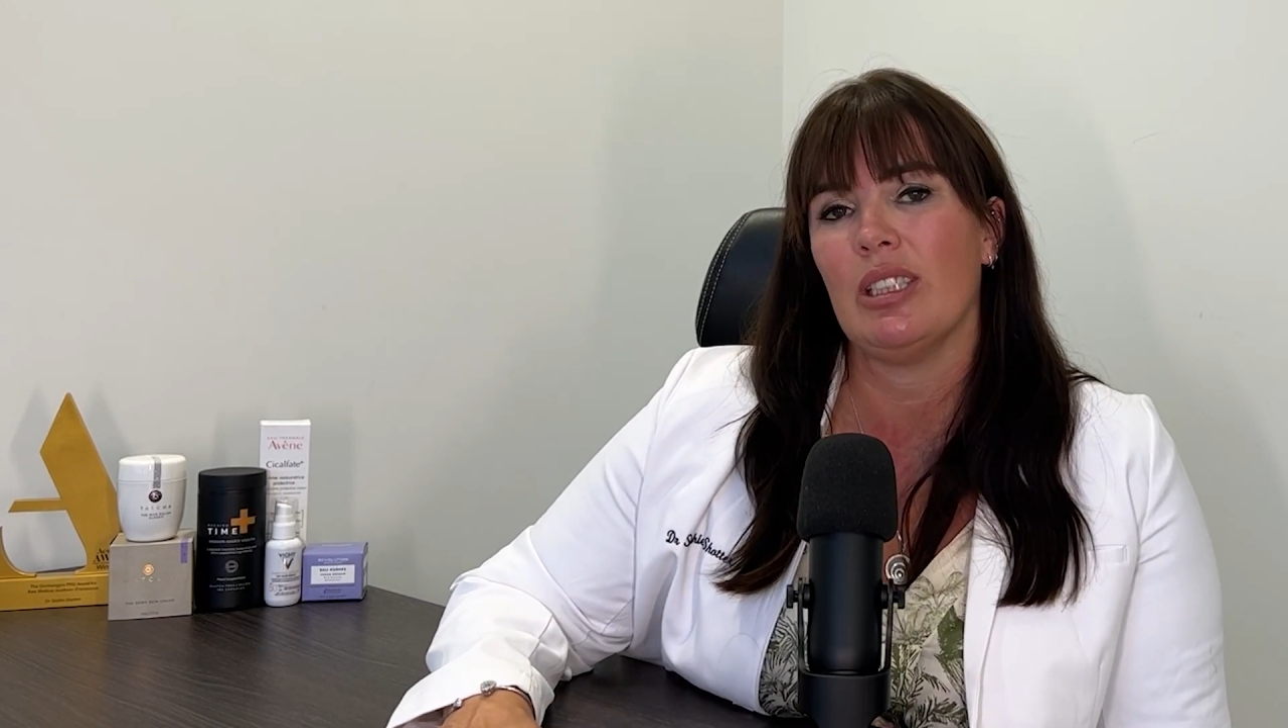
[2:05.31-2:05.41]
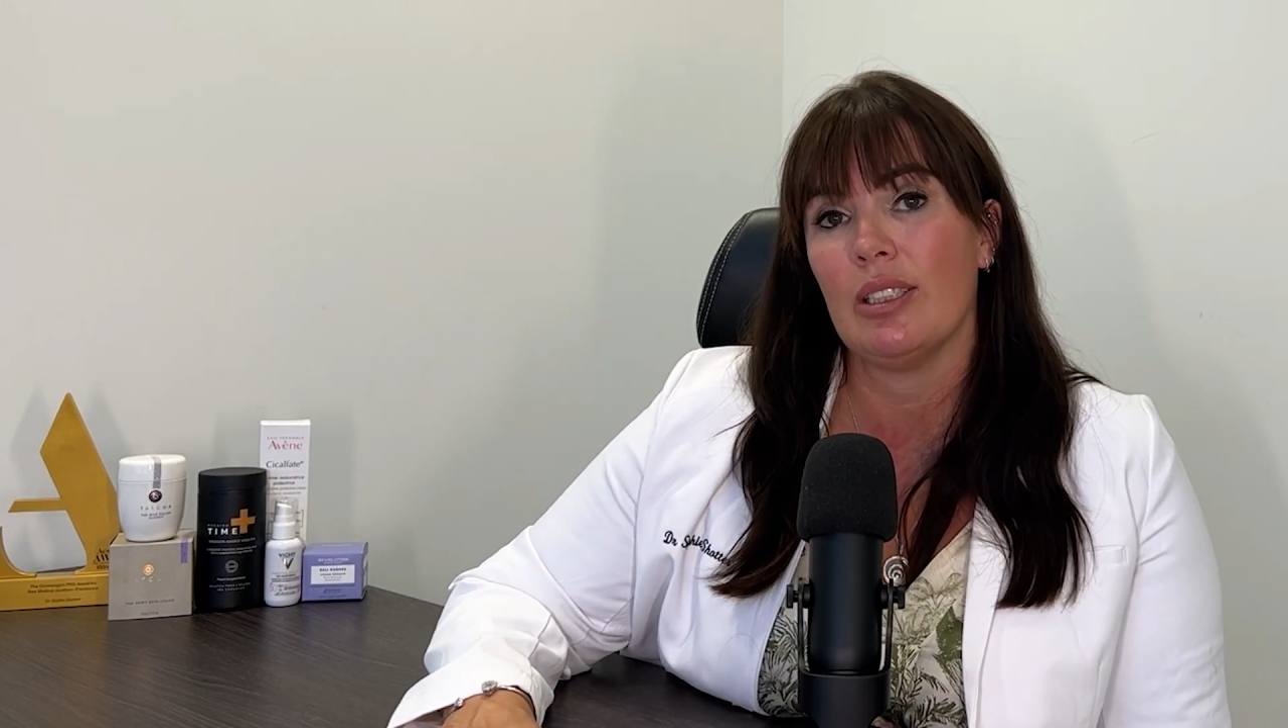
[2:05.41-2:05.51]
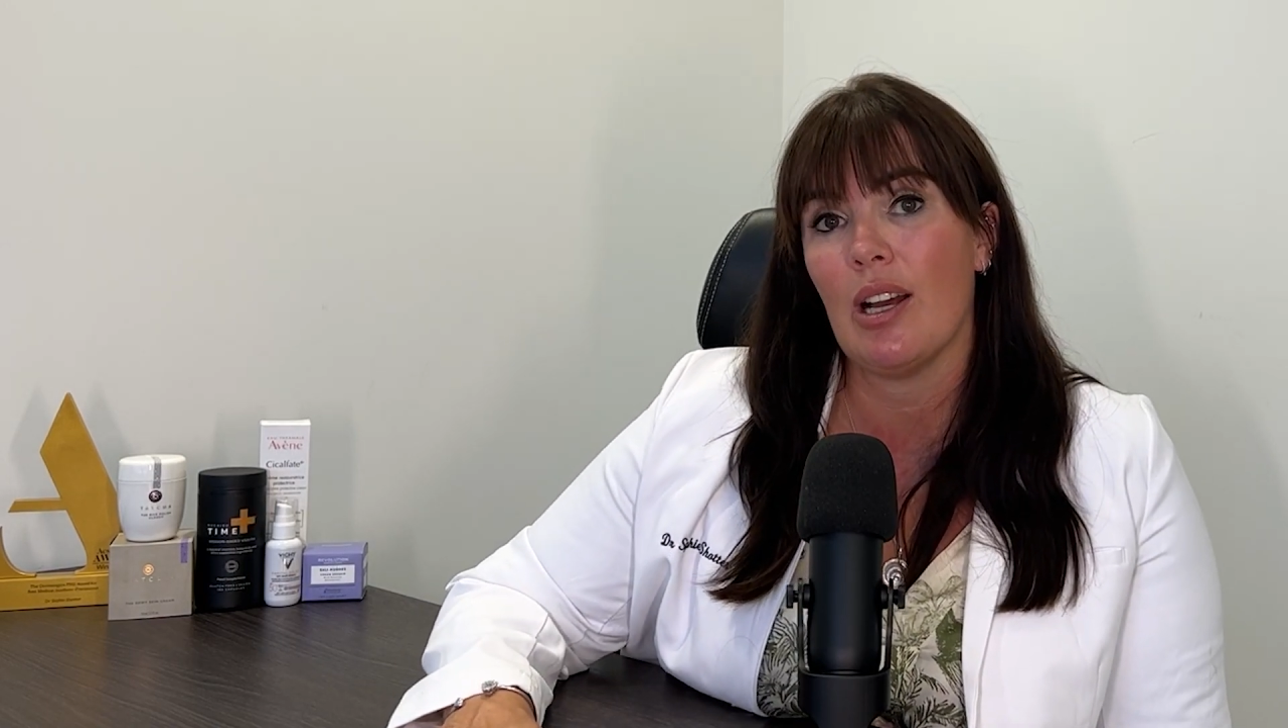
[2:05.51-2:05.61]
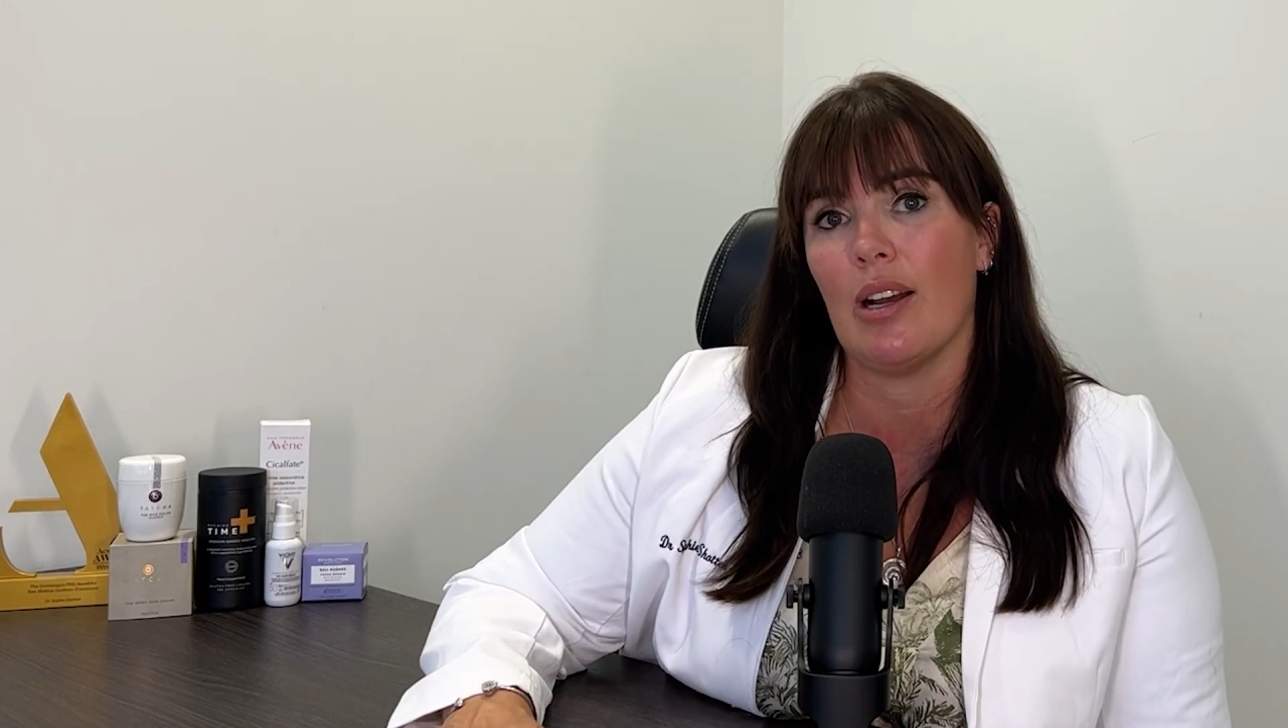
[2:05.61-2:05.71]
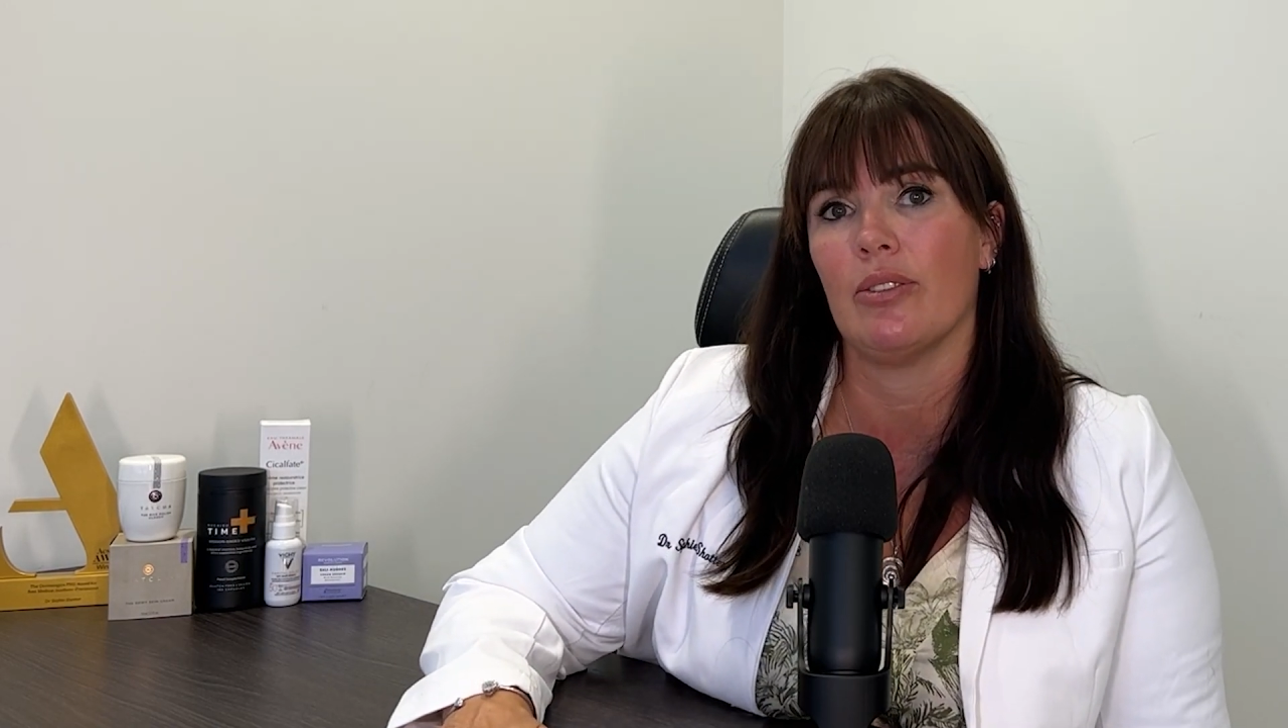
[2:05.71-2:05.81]

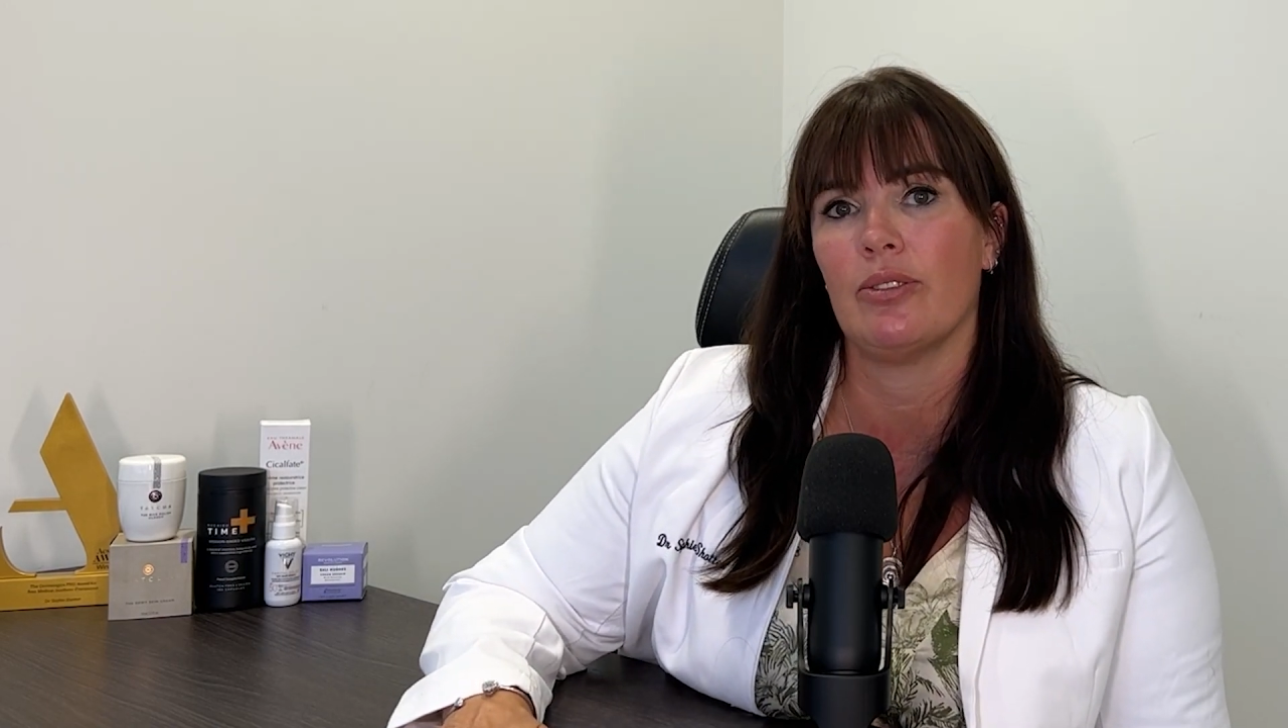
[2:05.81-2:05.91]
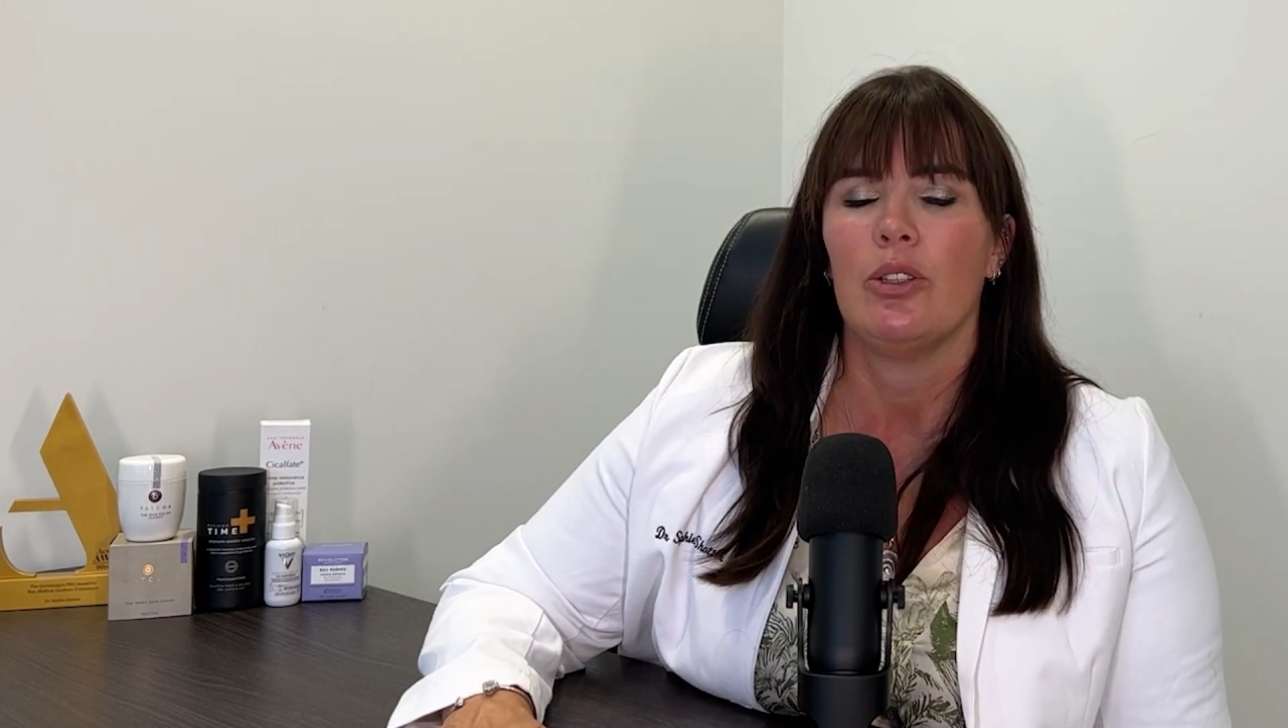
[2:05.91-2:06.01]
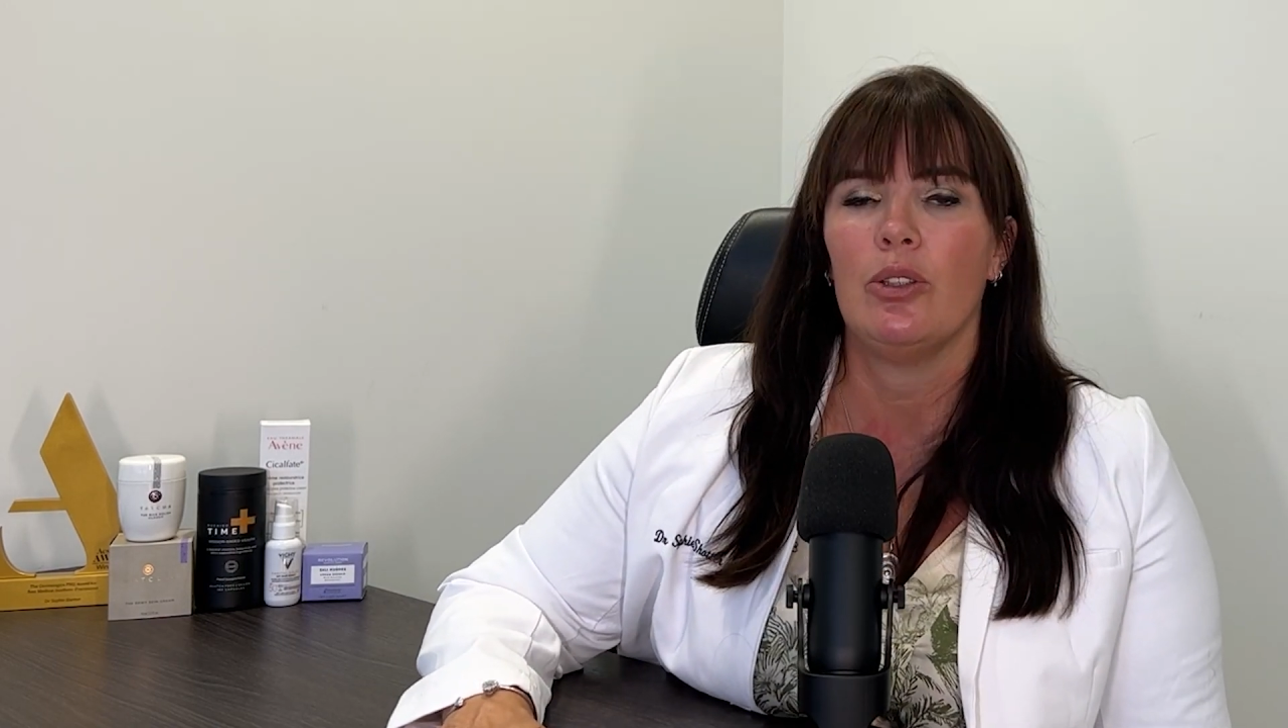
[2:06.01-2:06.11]
enough,